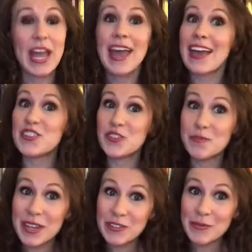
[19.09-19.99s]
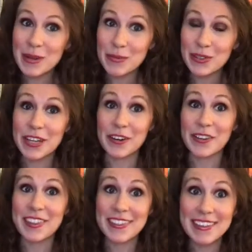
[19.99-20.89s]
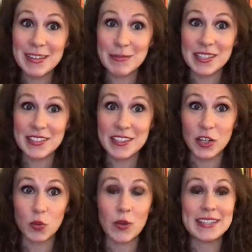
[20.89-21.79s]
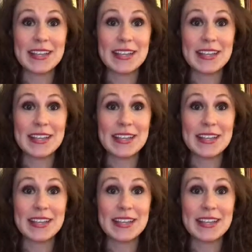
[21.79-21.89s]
and you might remember that our theme this year was